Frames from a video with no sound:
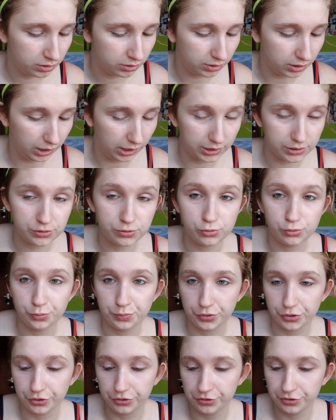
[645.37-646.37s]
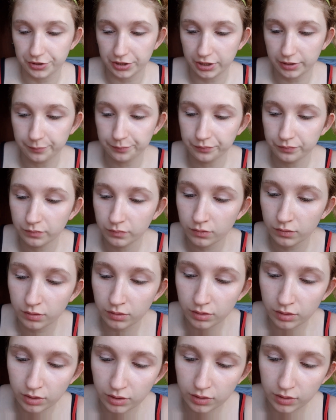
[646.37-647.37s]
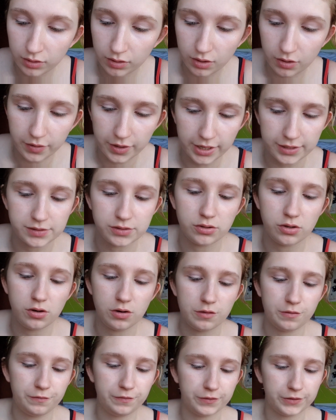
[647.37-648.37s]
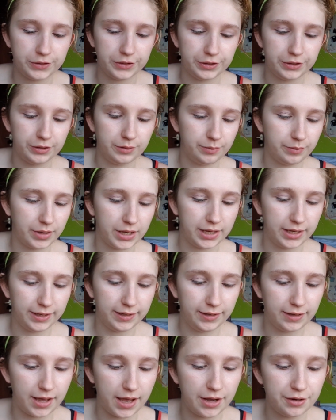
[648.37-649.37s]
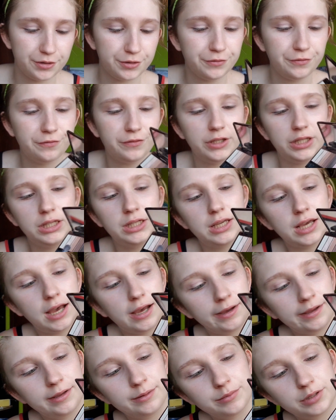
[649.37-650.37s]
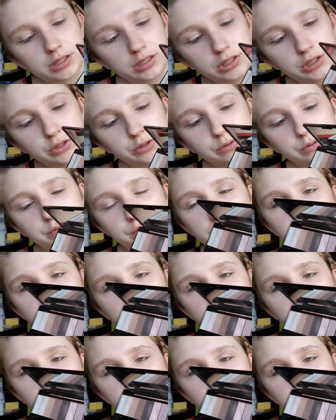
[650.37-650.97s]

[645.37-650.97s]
They're like super dirty. Okay, so for my outer V, I am gonna use